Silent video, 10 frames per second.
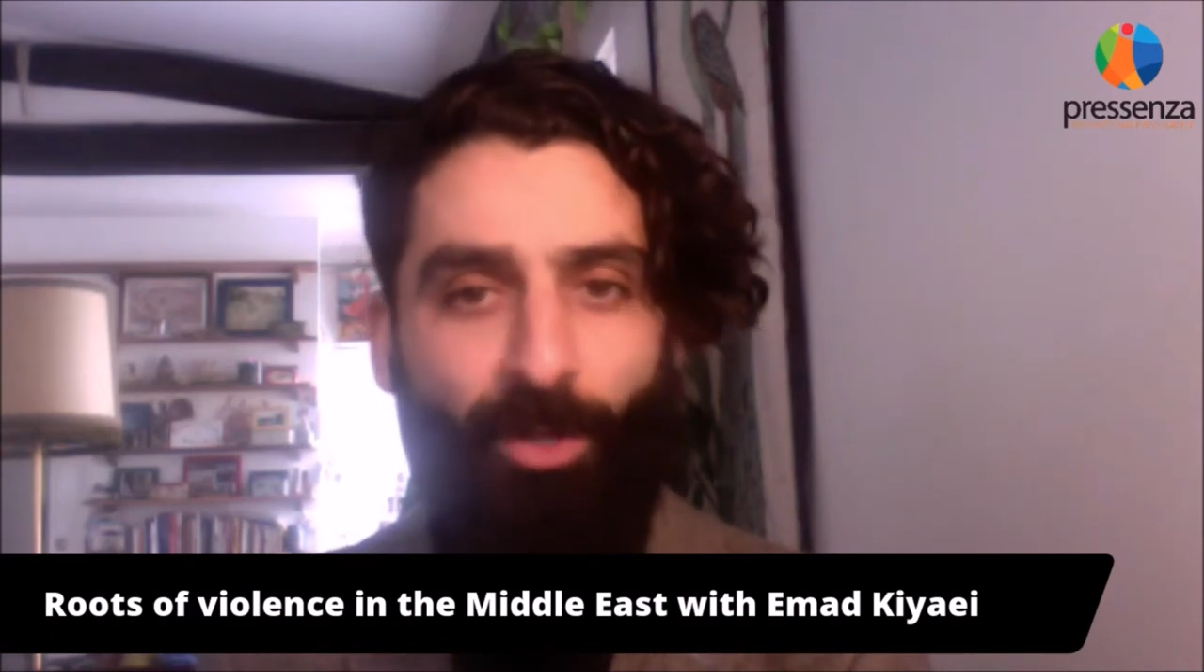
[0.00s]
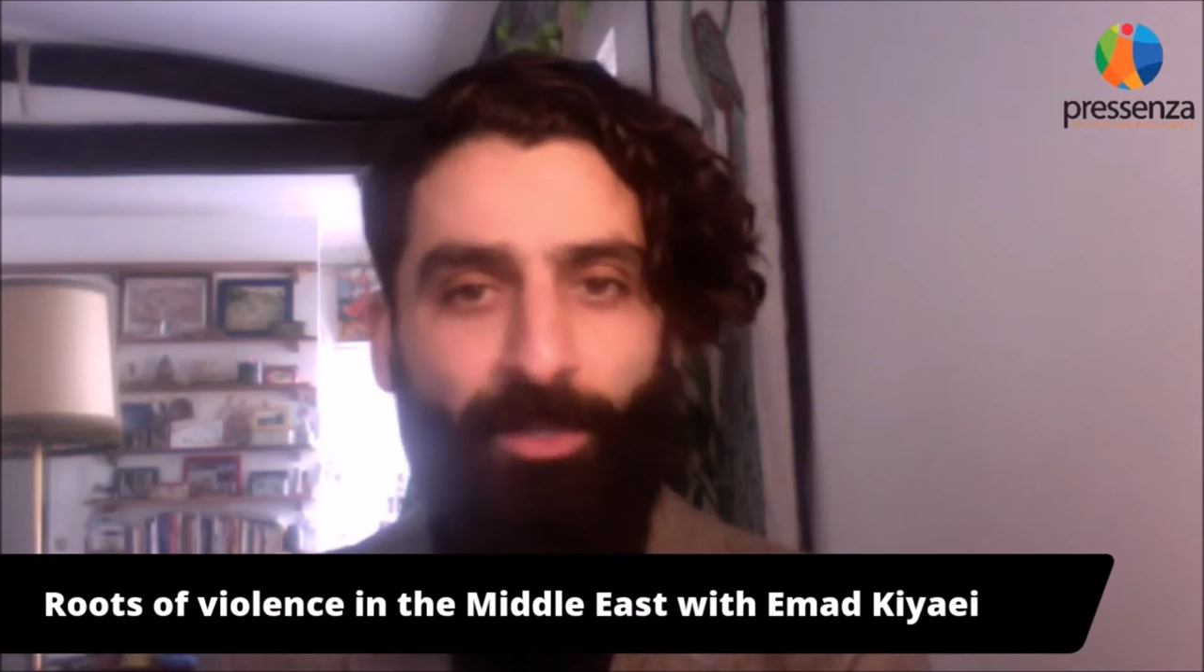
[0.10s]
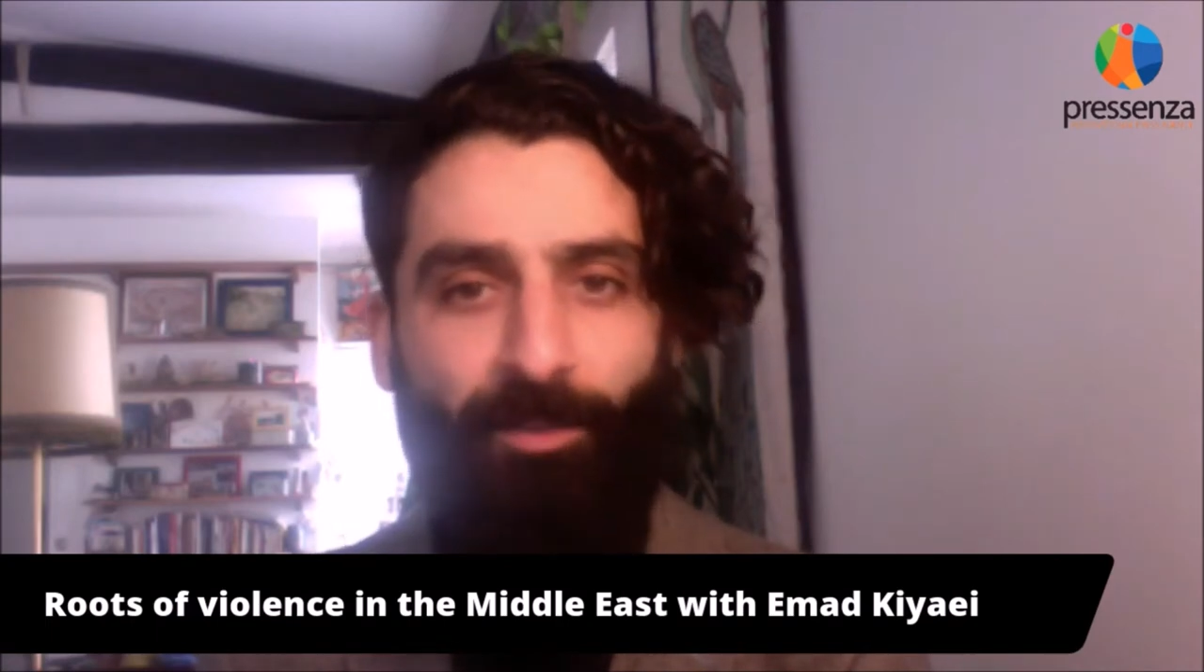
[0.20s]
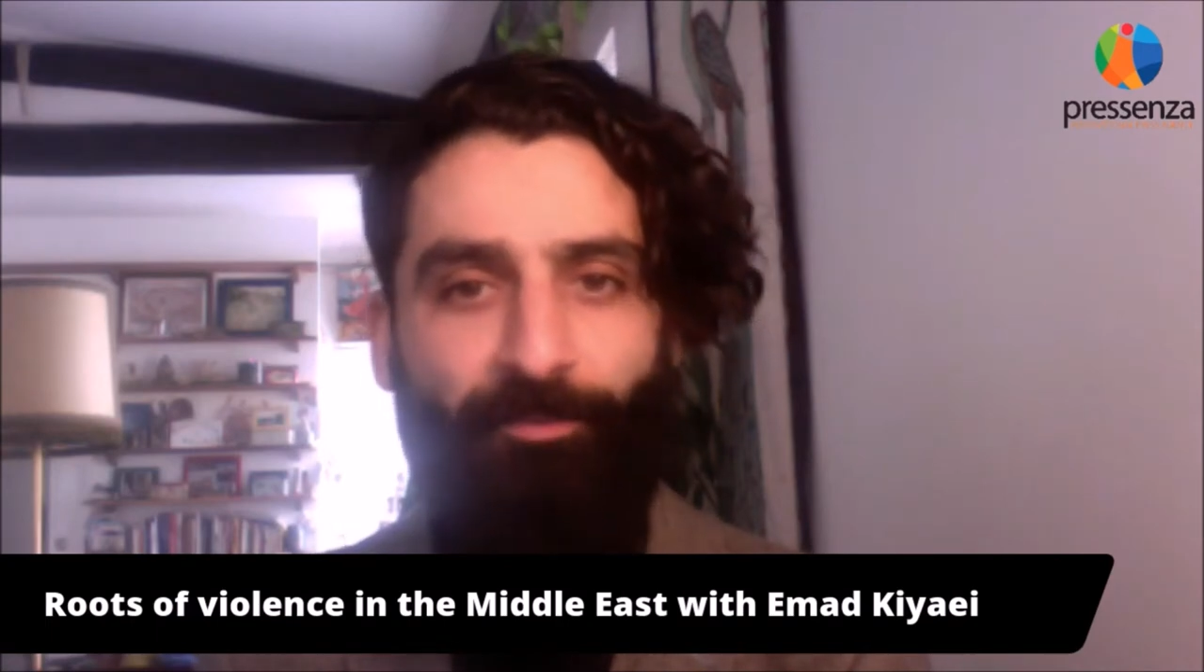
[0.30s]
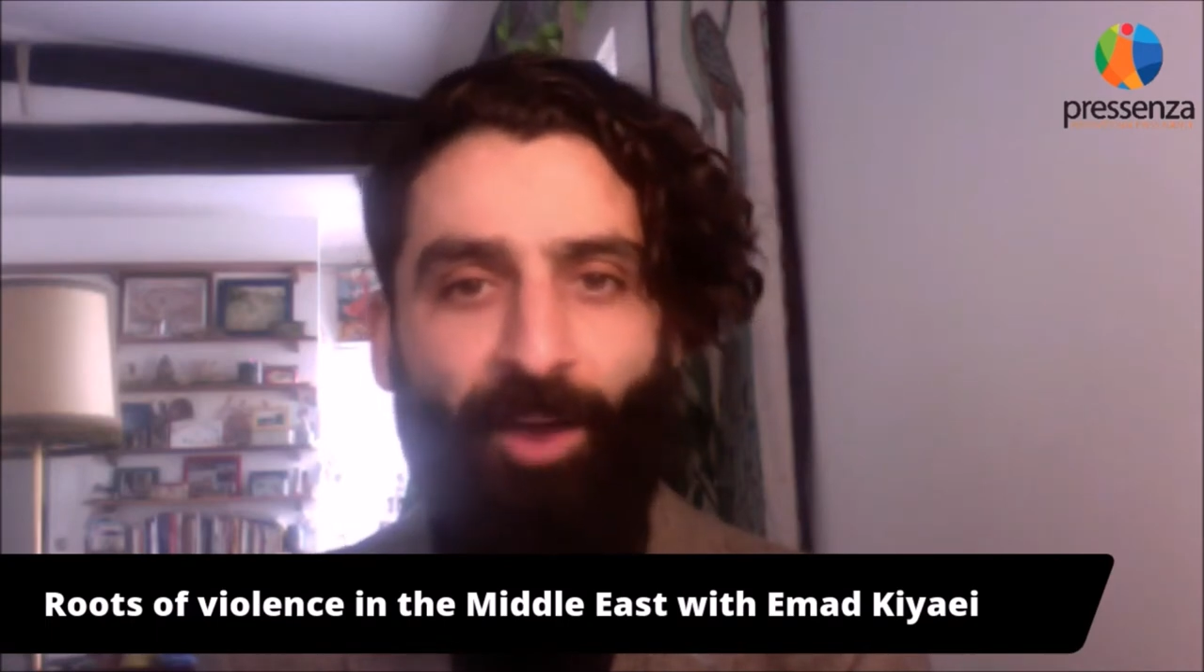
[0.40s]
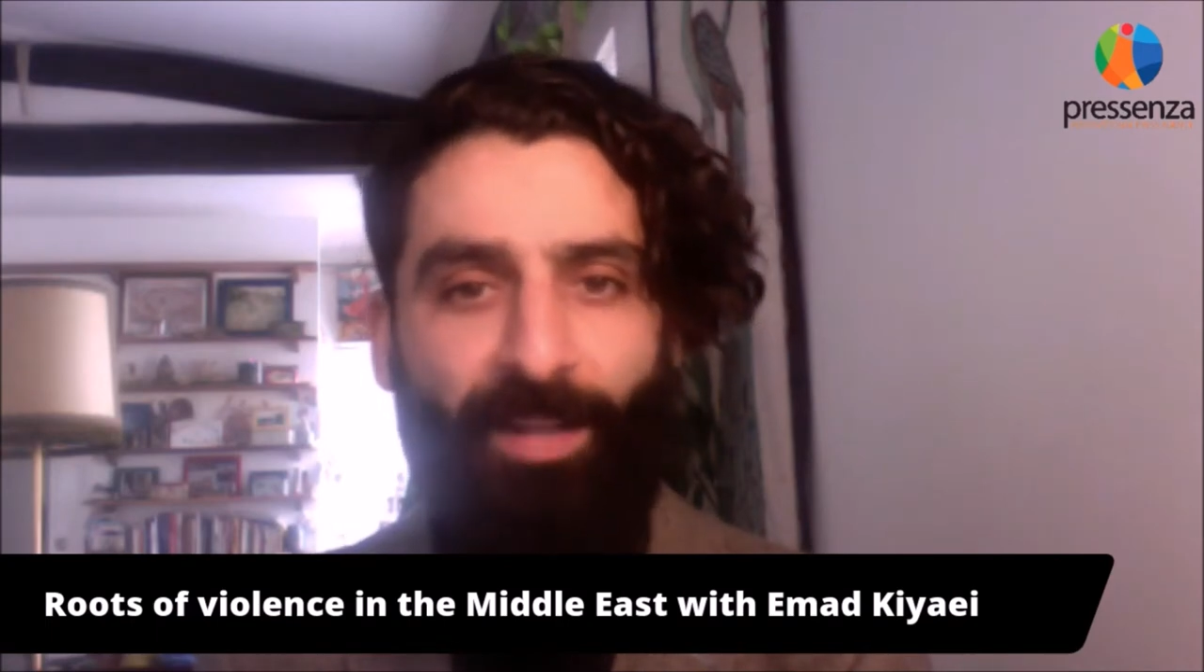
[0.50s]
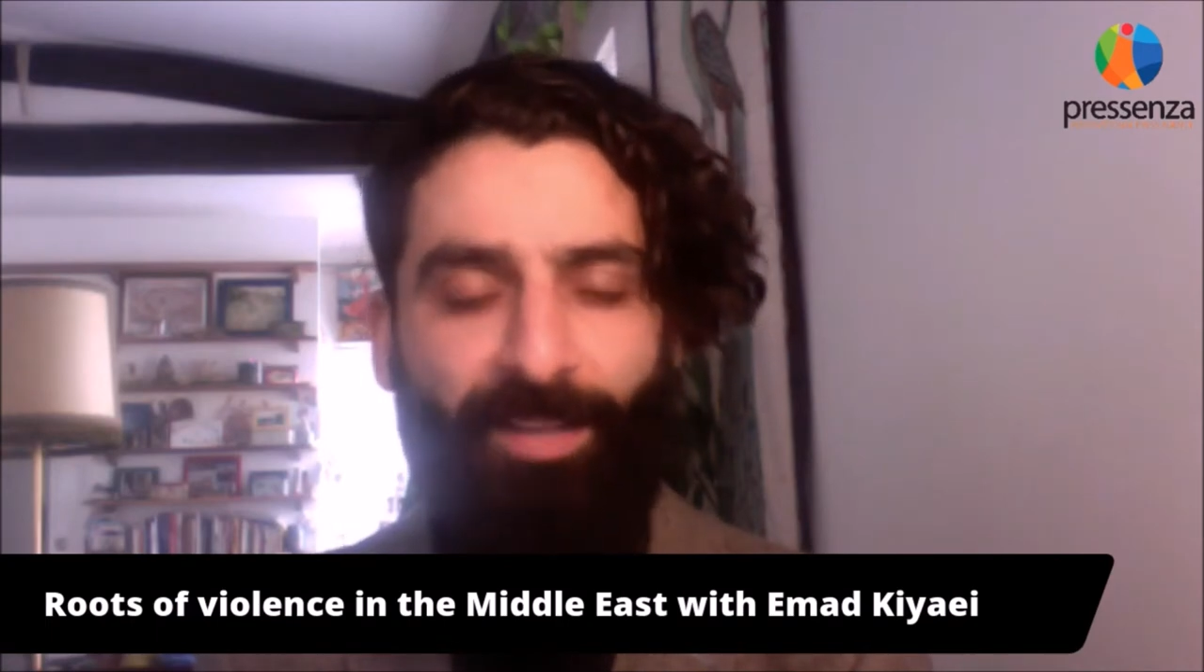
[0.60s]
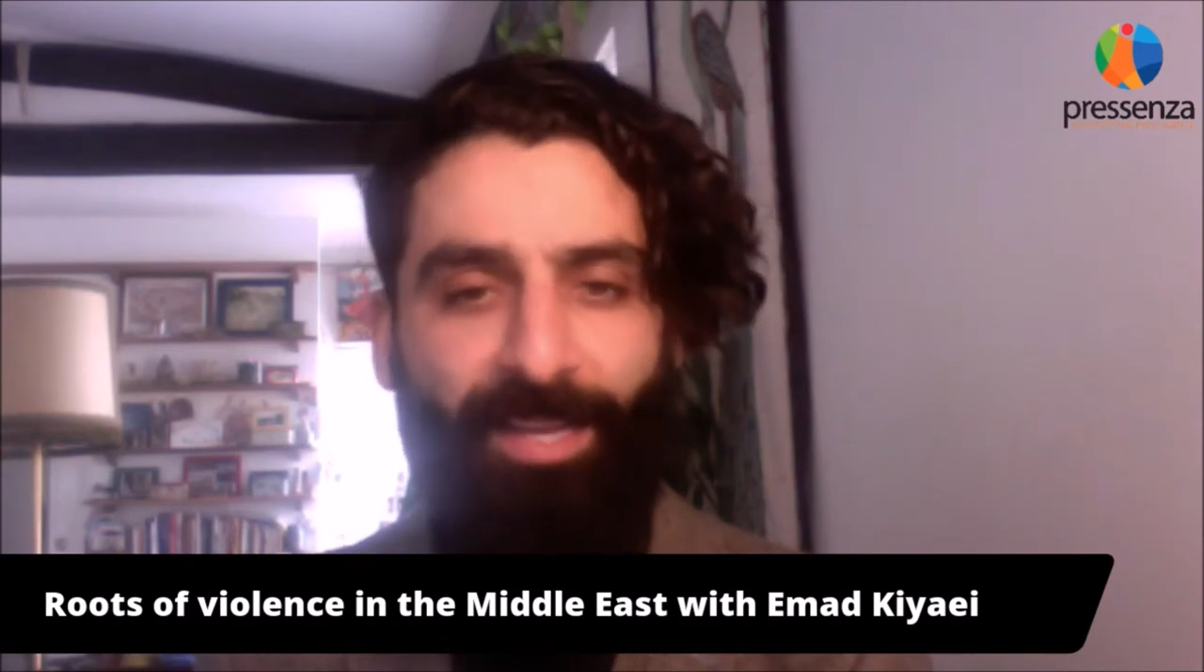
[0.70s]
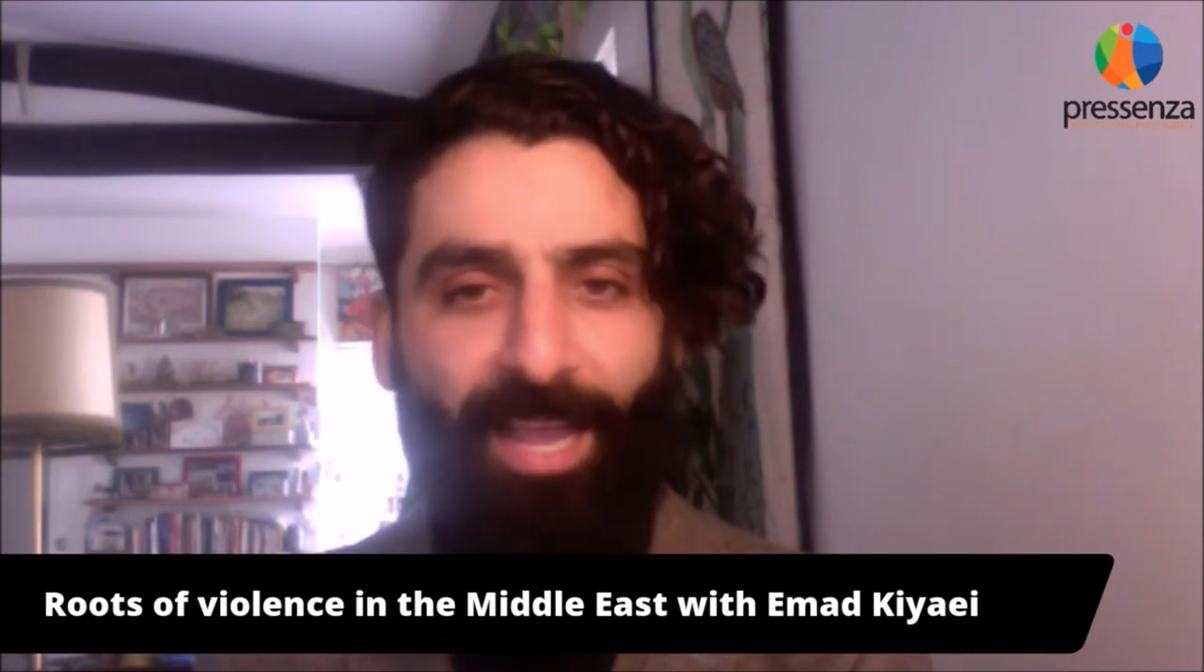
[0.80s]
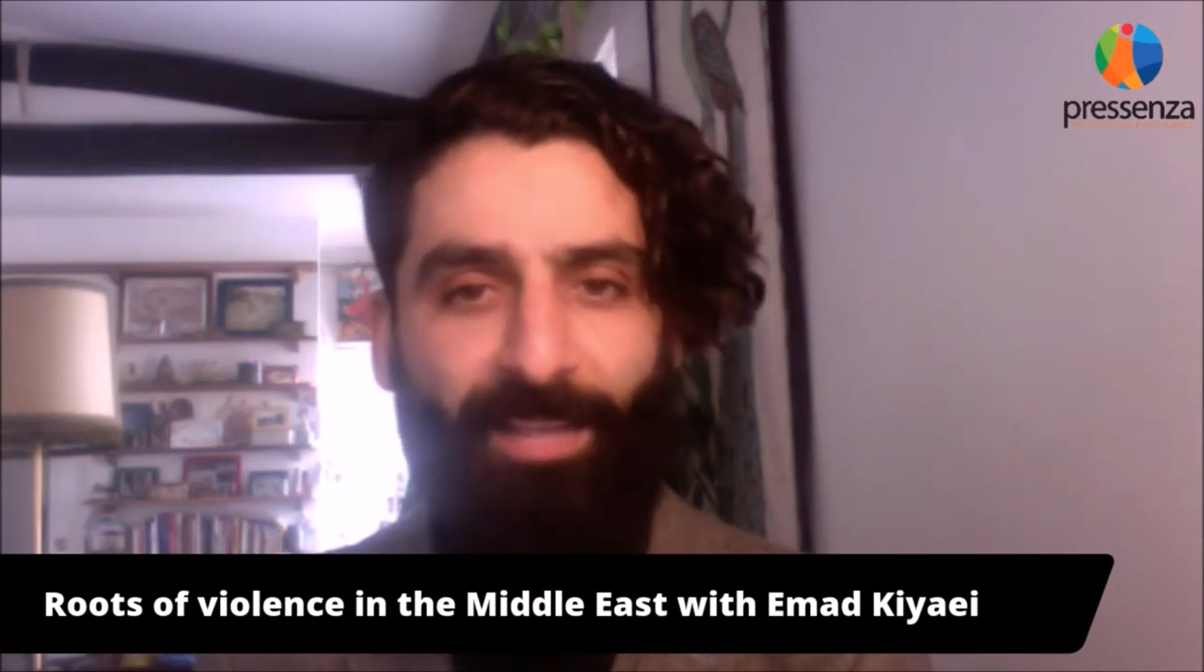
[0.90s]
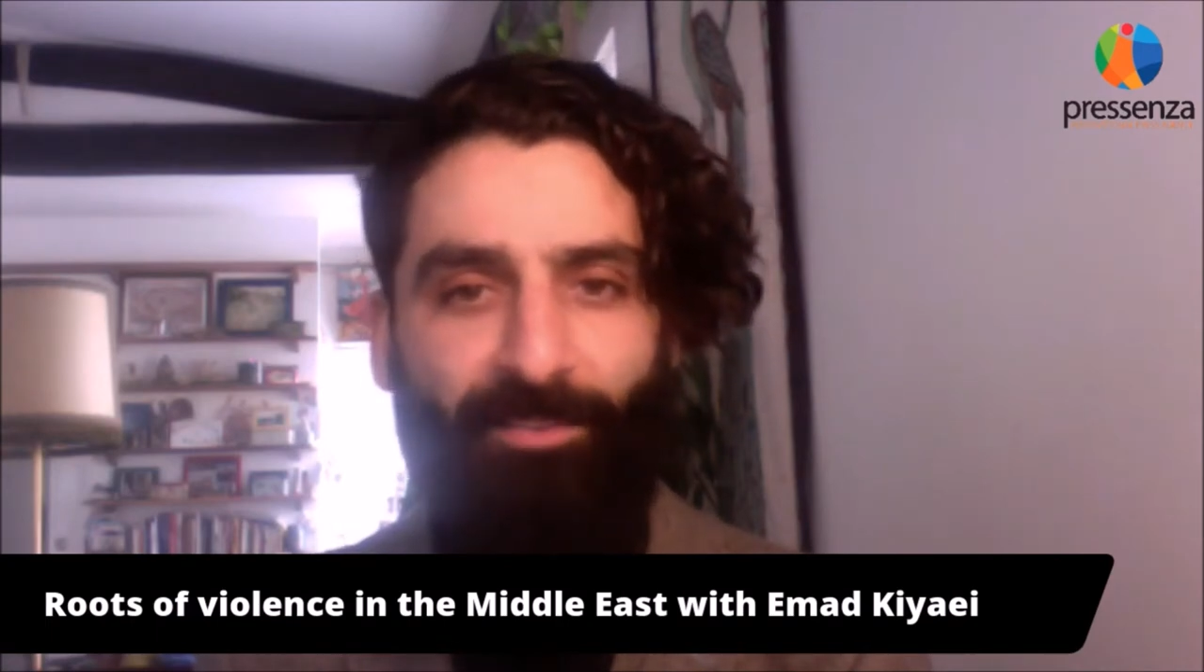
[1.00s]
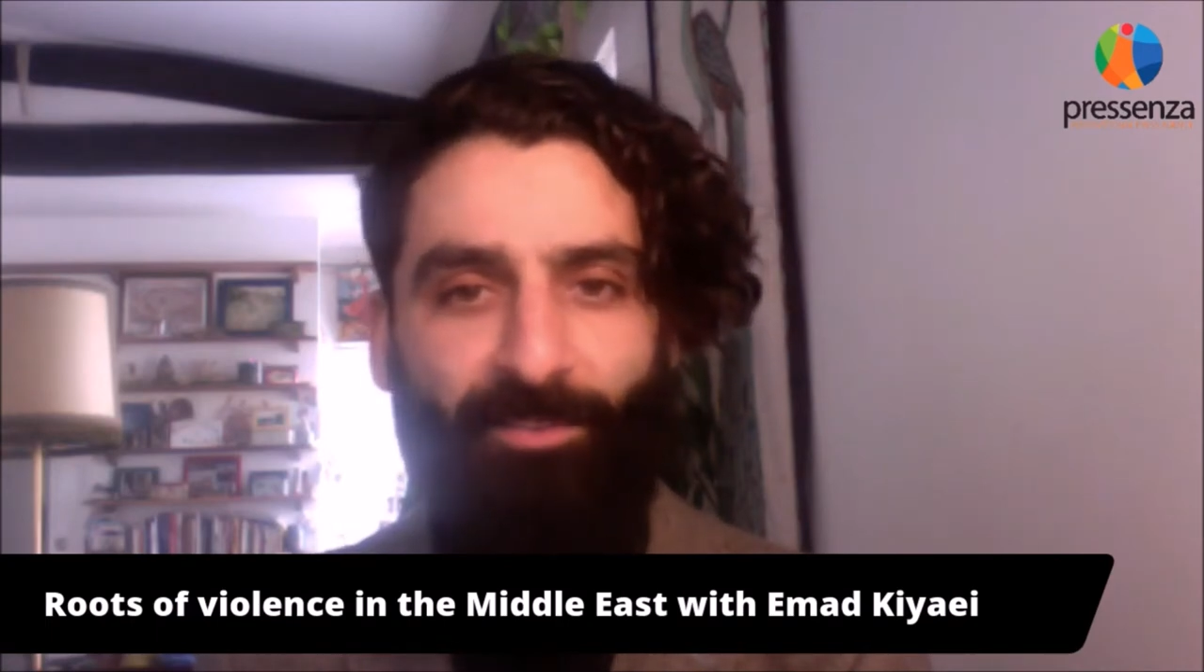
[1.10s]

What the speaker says: the fight against